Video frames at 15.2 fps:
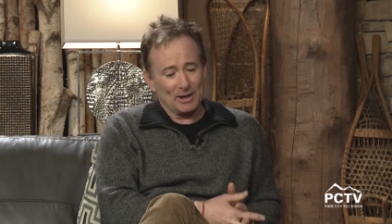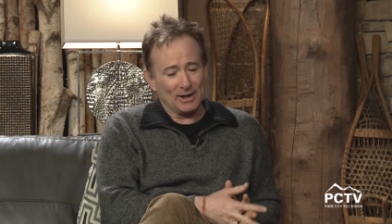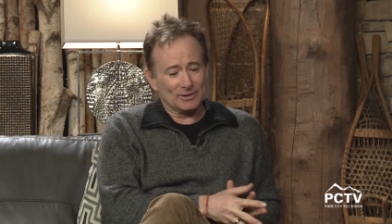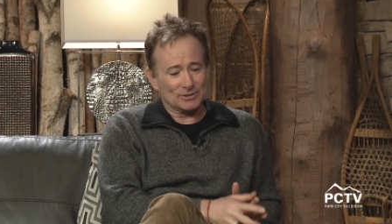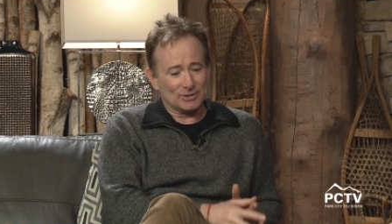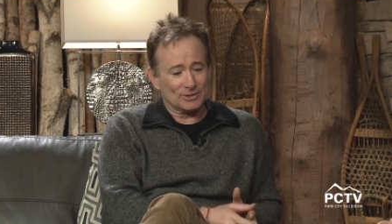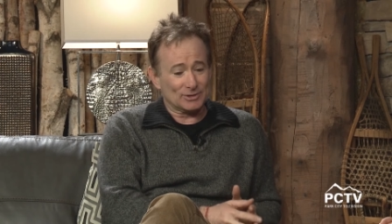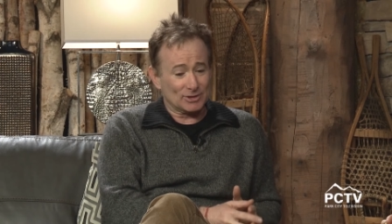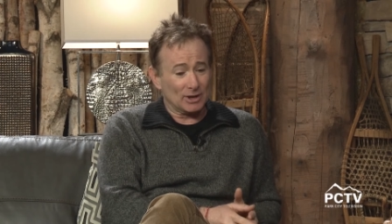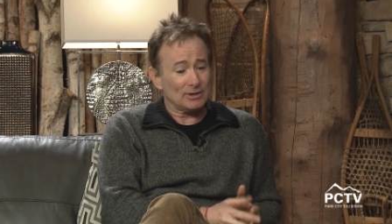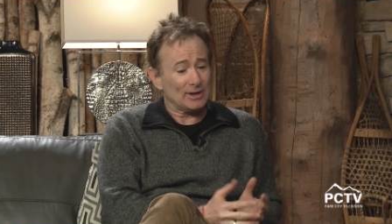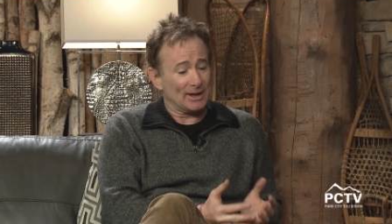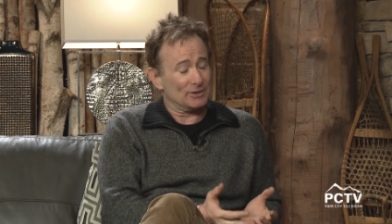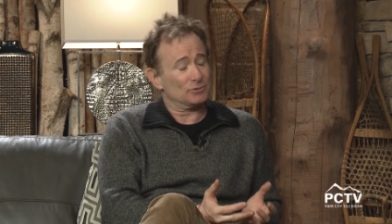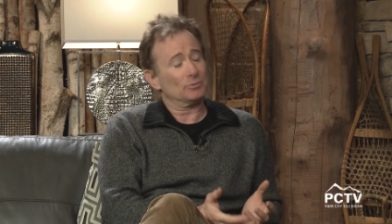dance and
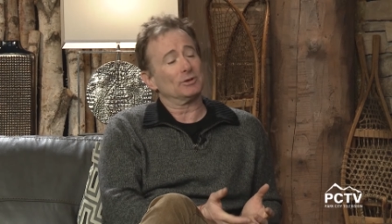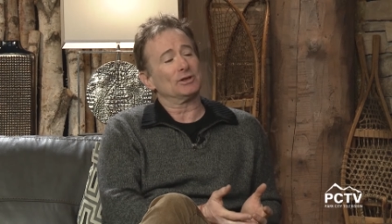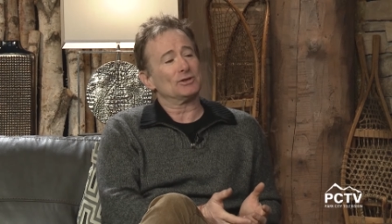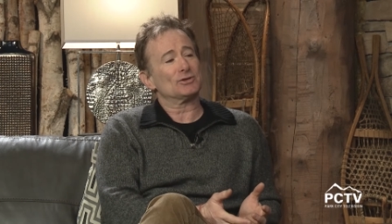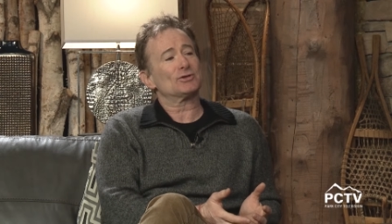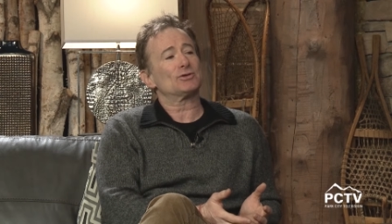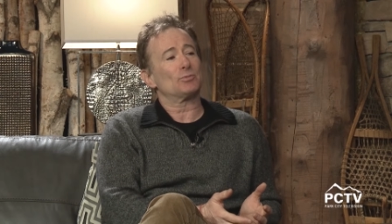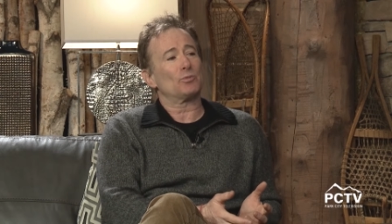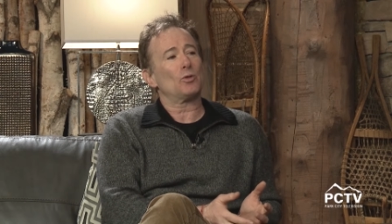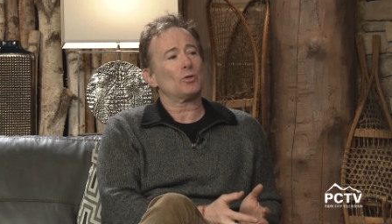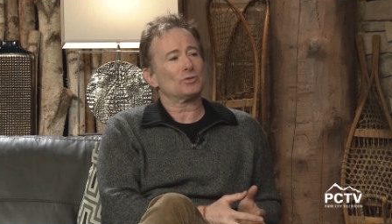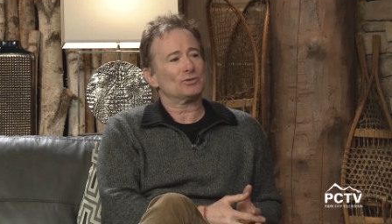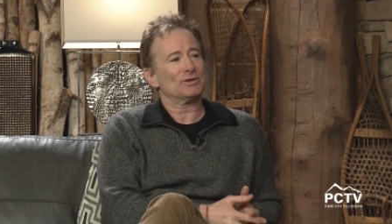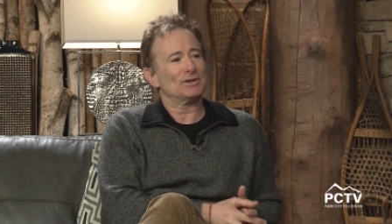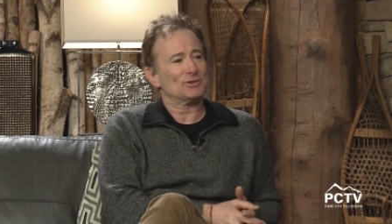sundance really
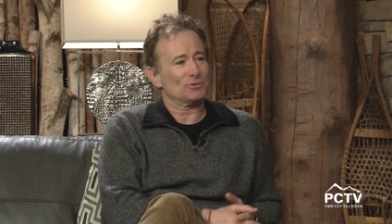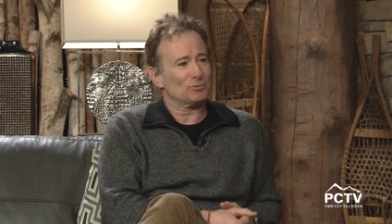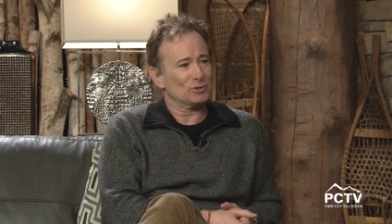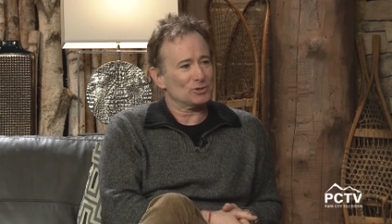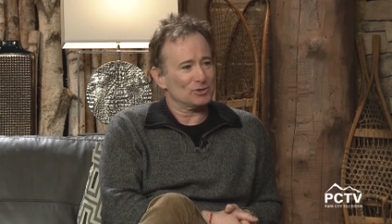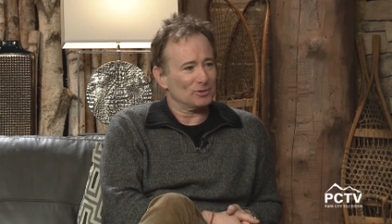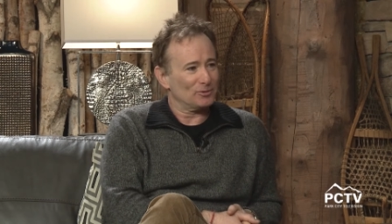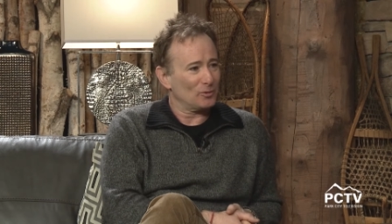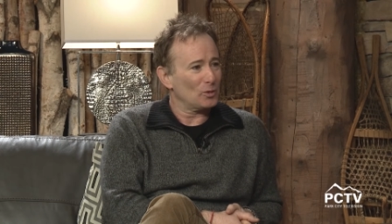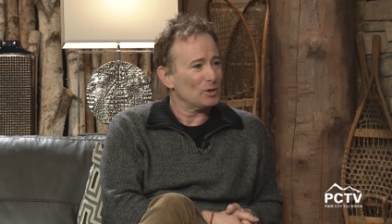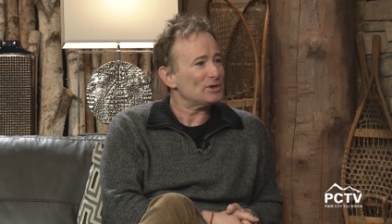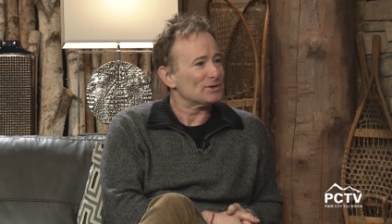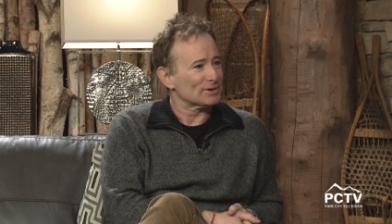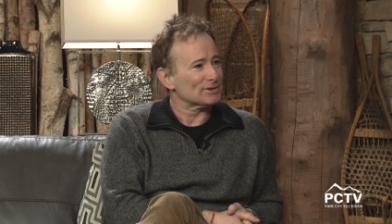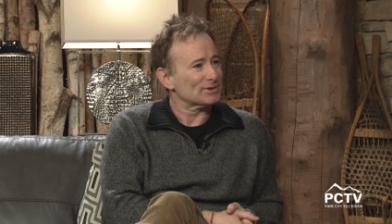supports these original
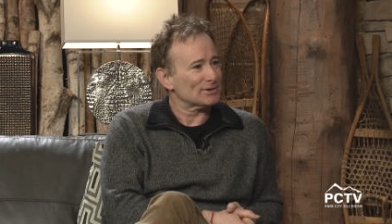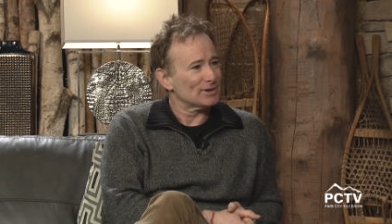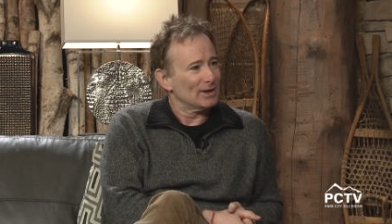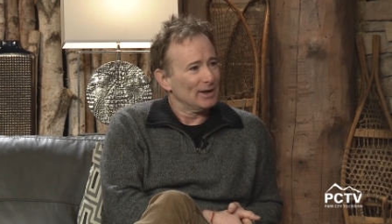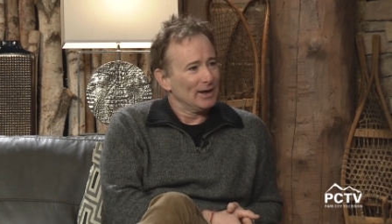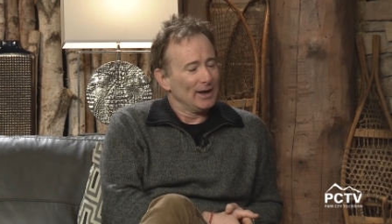voices